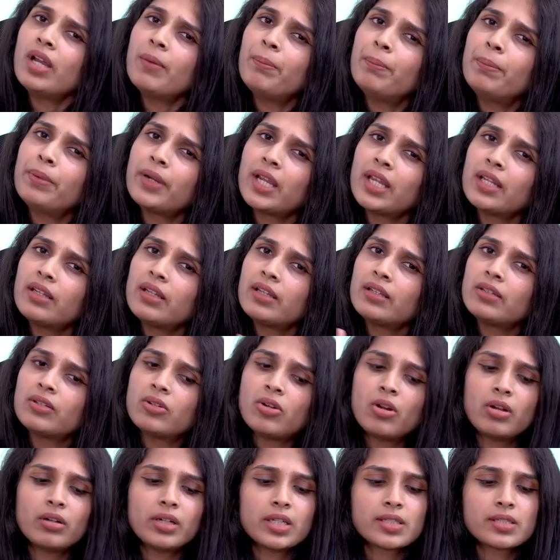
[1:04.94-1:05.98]
are pregnant,
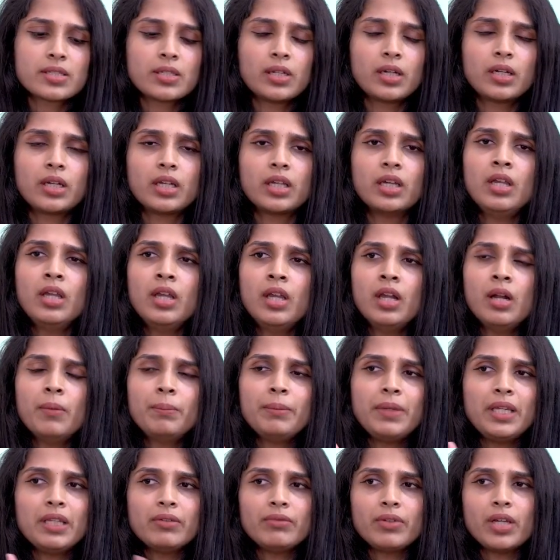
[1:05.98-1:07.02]
or does that
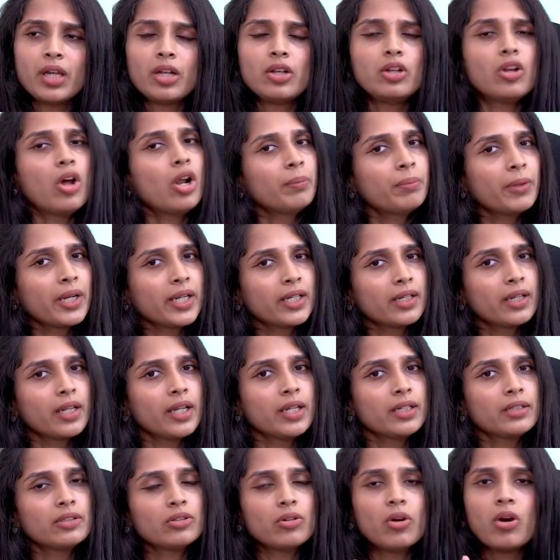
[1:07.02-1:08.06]
mean we are not
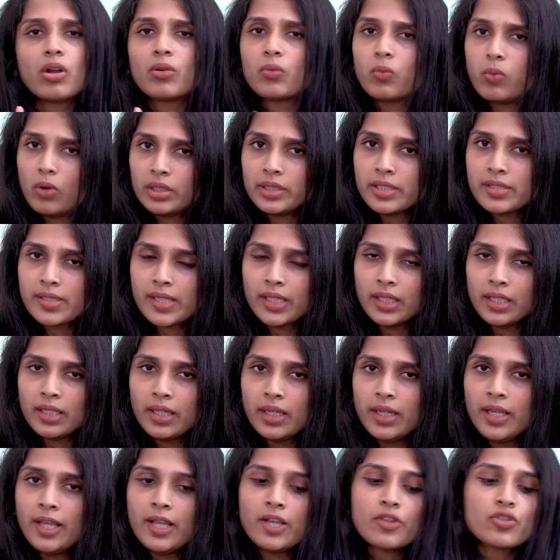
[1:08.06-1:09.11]
pregnant, or what is it?
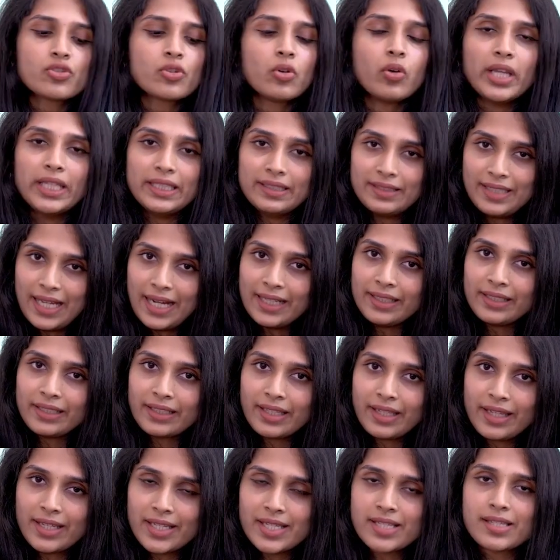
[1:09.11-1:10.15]
So in that
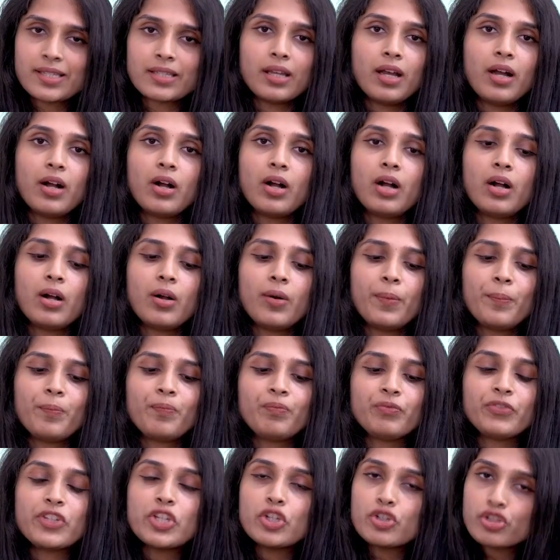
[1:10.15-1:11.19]
case,
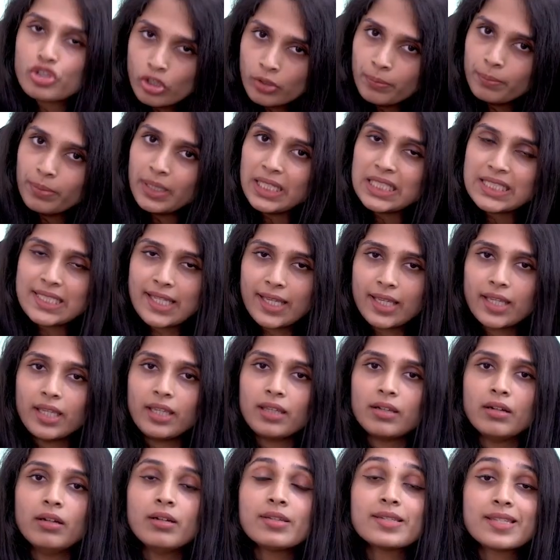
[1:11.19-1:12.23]
you should be
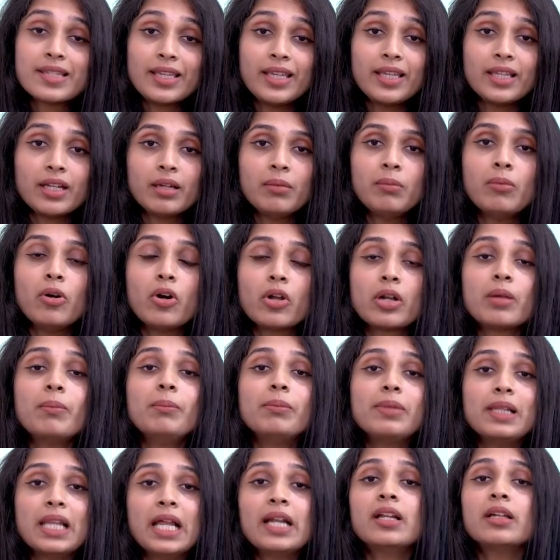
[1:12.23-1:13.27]
taking a serum or a
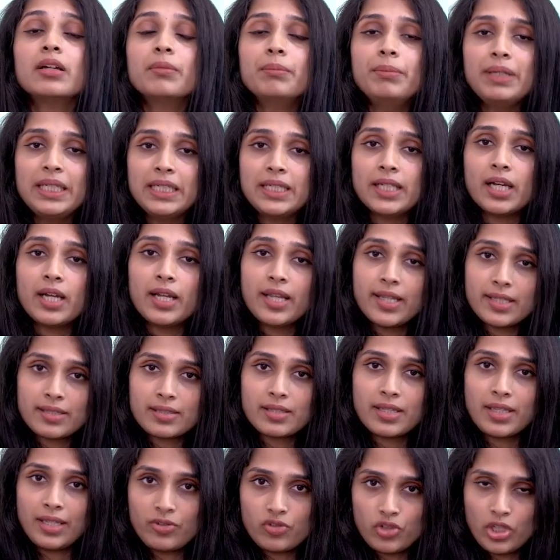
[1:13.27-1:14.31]
blood beta
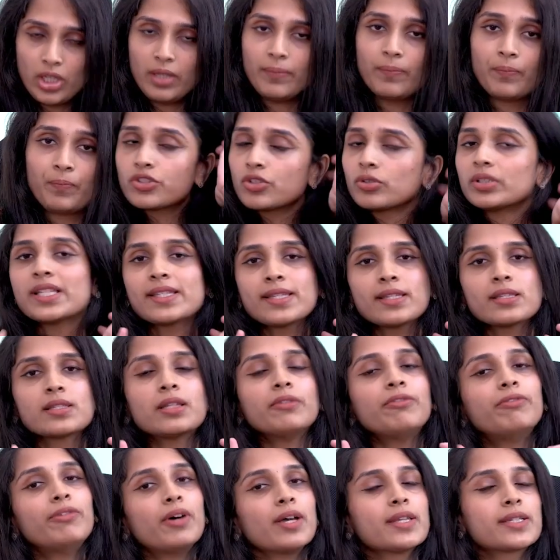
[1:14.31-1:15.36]
HCG. So this is
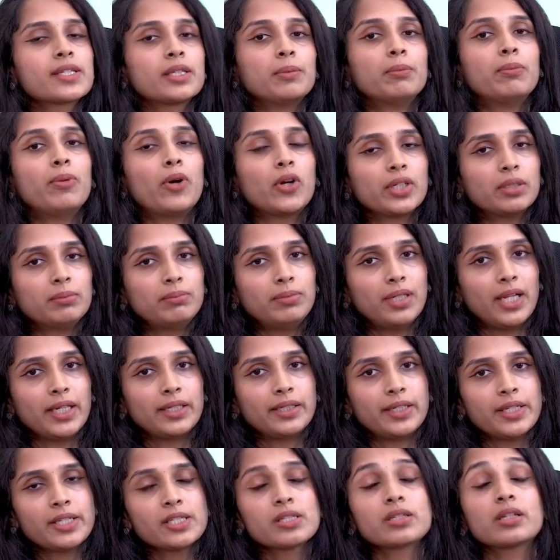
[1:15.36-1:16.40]
the first important blood
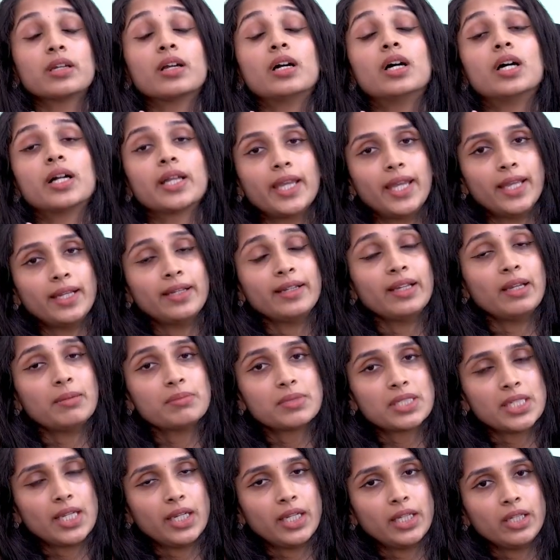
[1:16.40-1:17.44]
test. Again, I'm
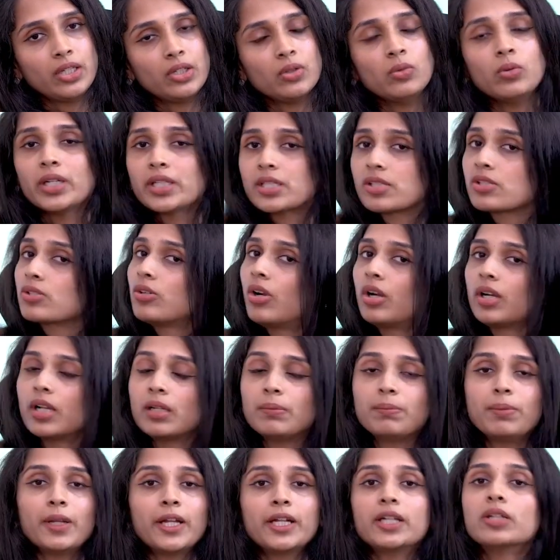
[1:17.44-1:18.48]
telling you, it does not
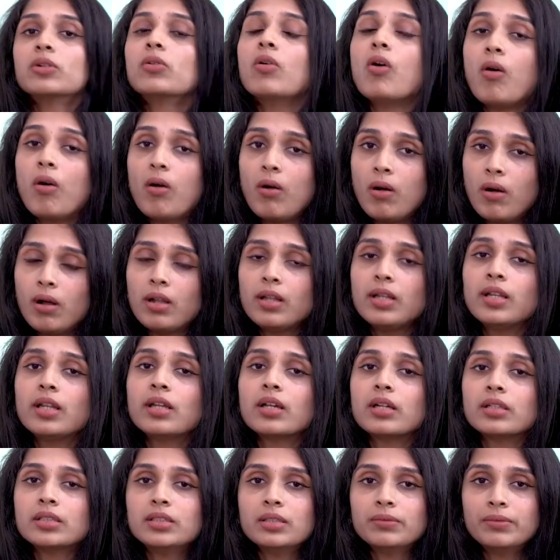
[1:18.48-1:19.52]
apply to all
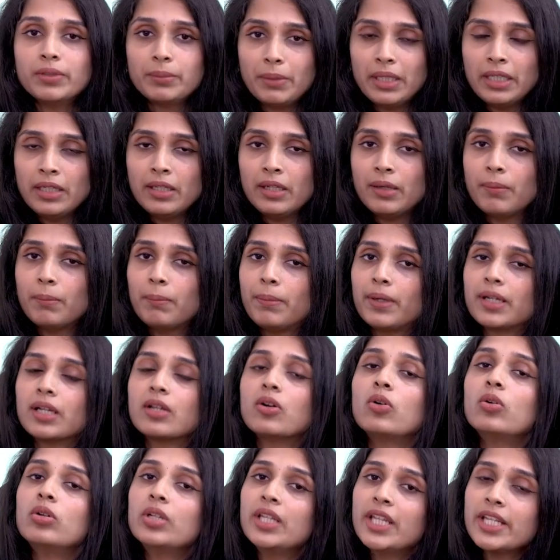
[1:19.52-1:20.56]
the women, but
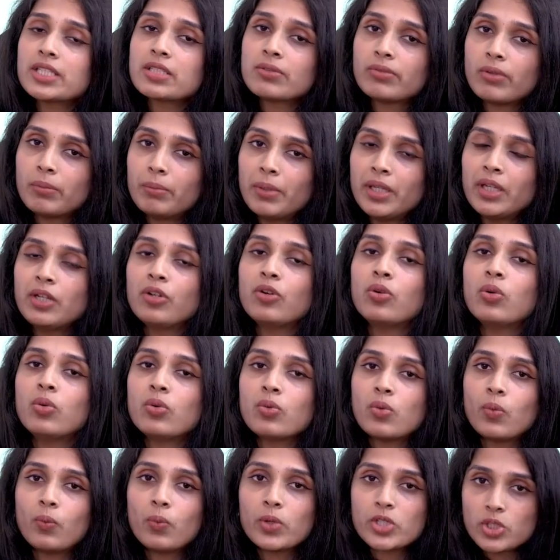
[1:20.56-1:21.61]
only to women
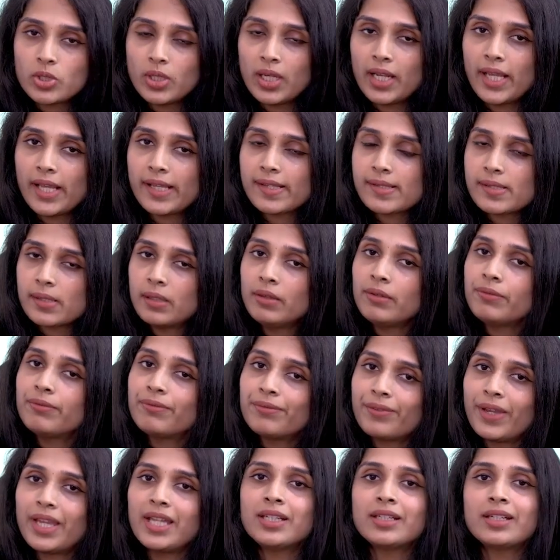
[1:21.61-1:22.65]
who visualize a
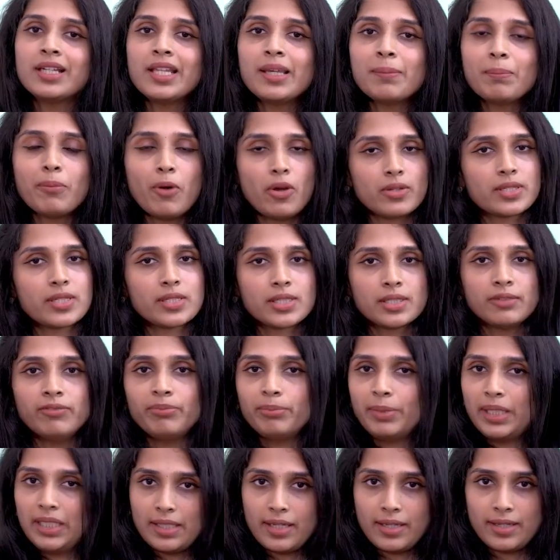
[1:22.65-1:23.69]
faintly positive
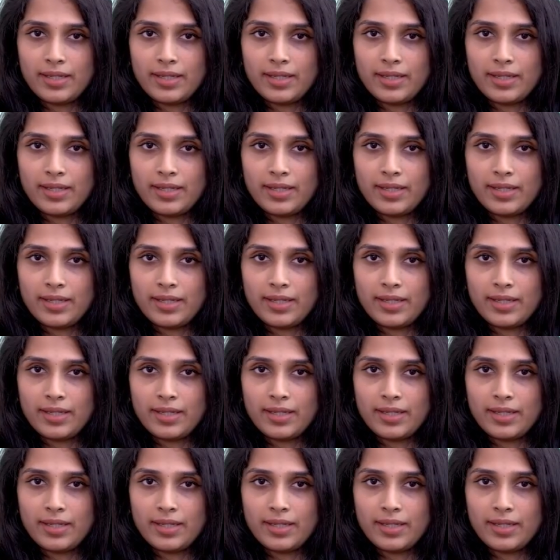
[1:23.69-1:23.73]
beta